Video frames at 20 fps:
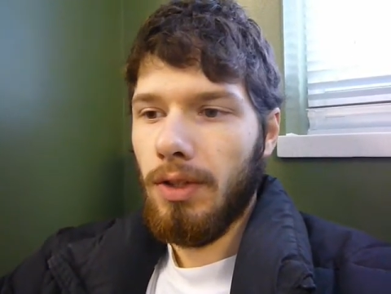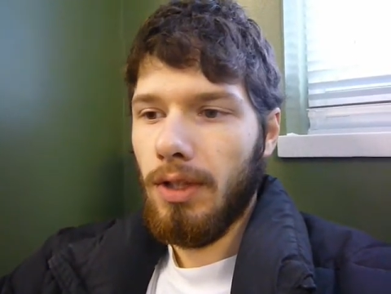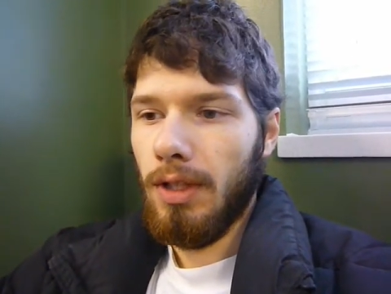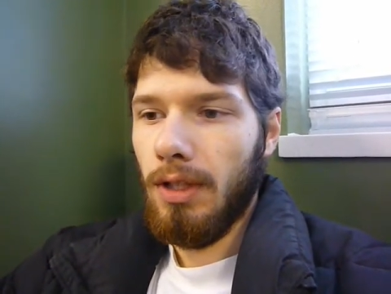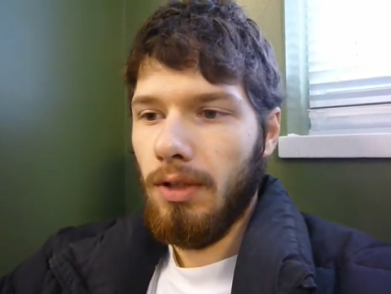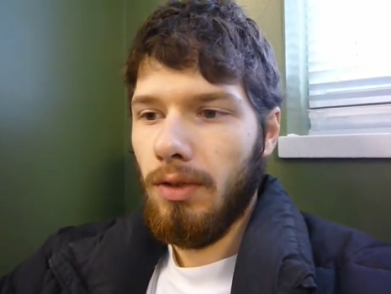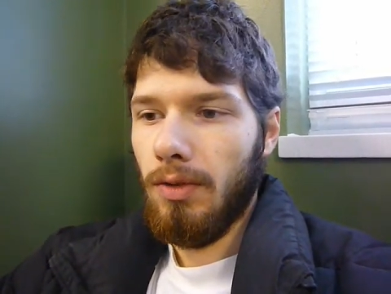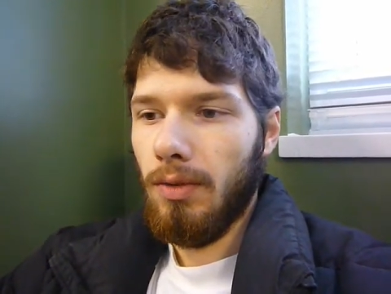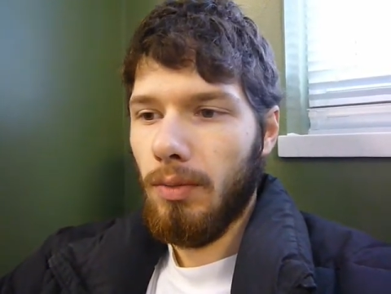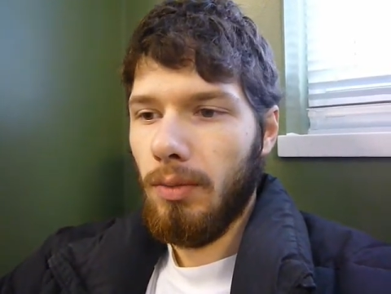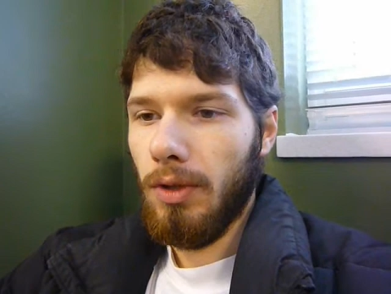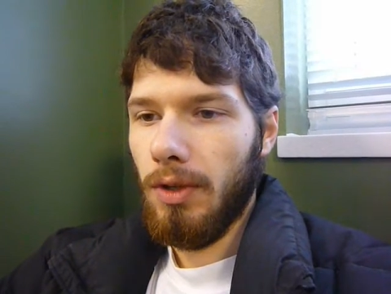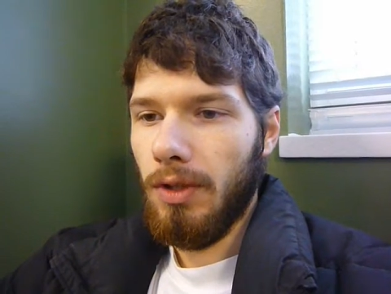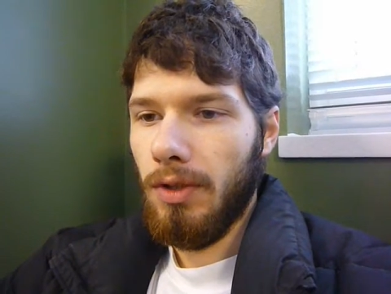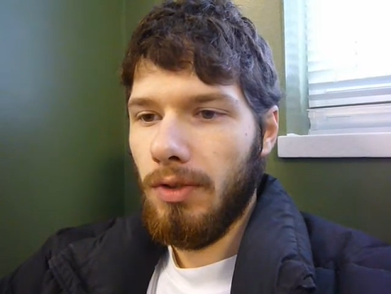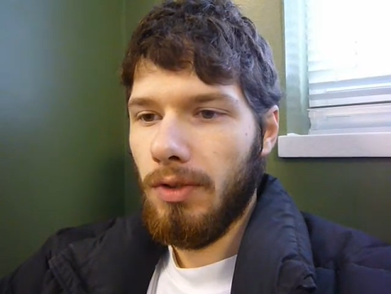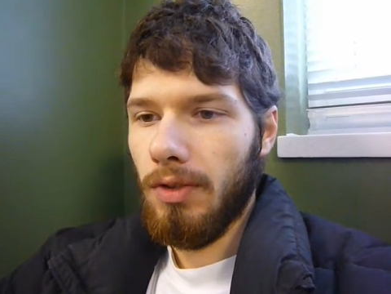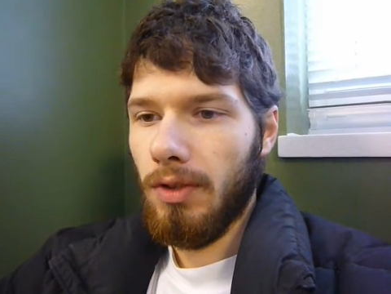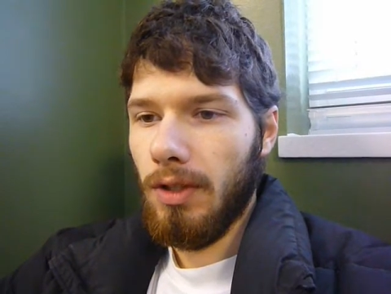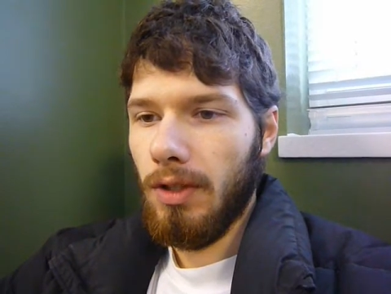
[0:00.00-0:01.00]
and one
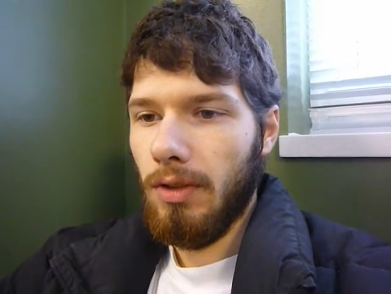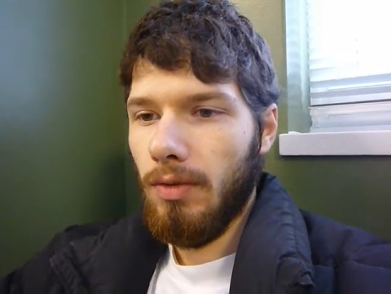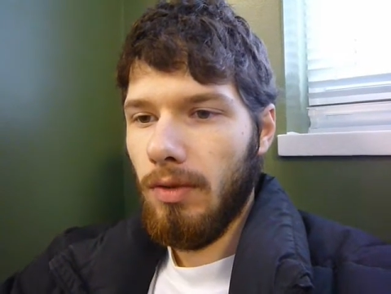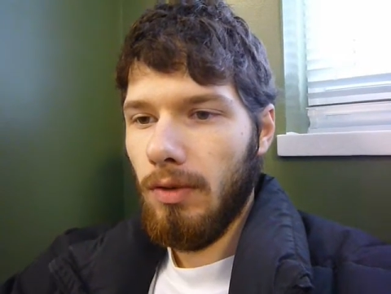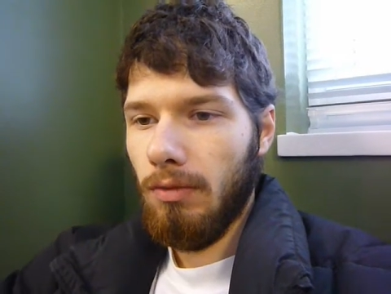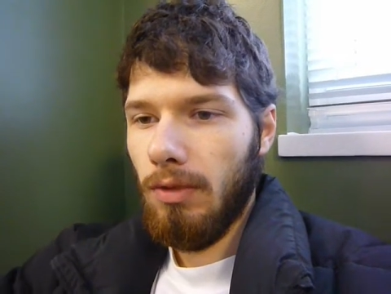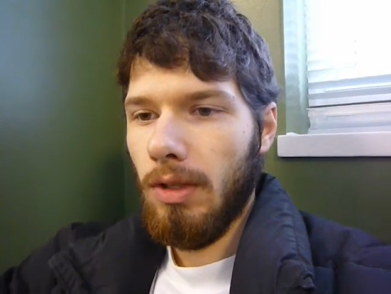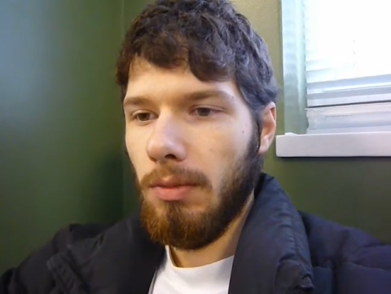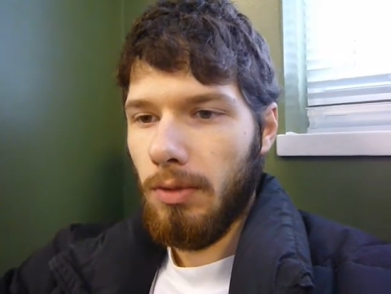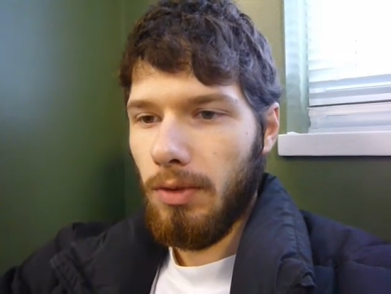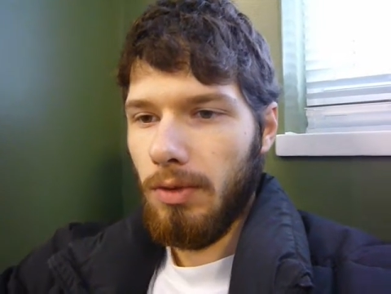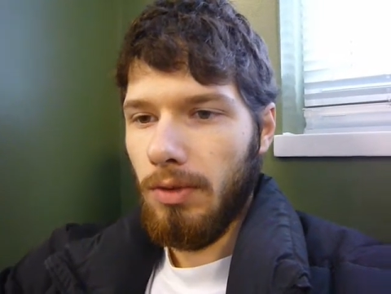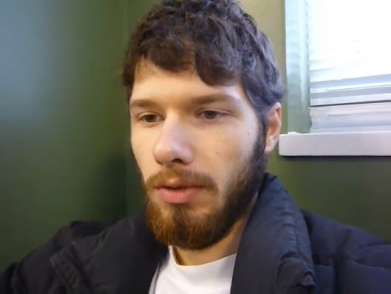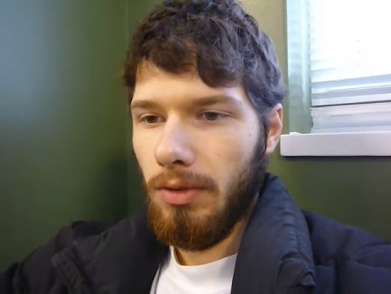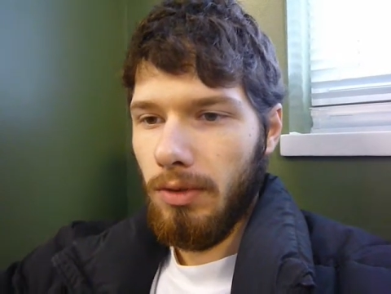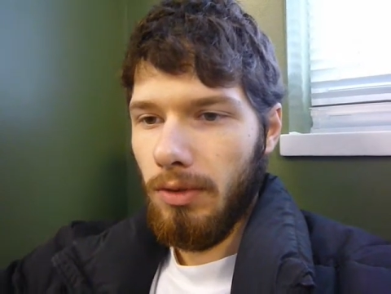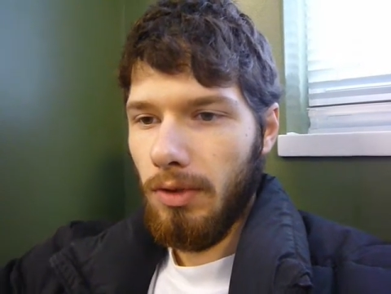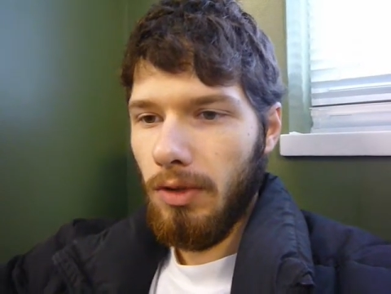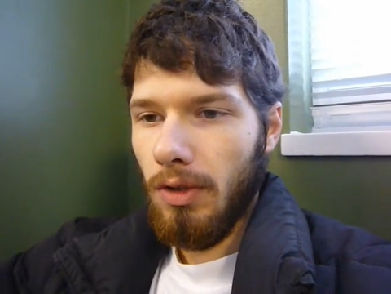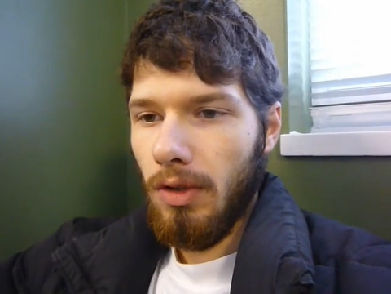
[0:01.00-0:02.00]
is an
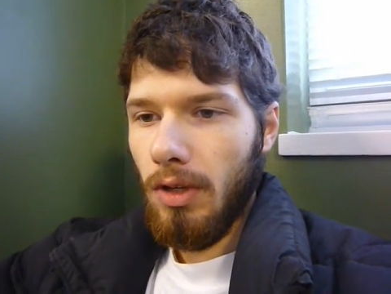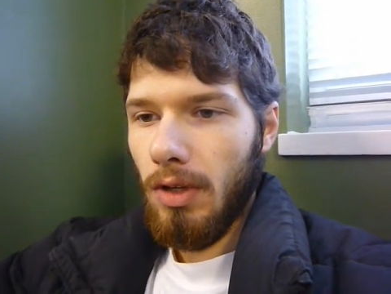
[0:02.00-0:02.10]
emerald,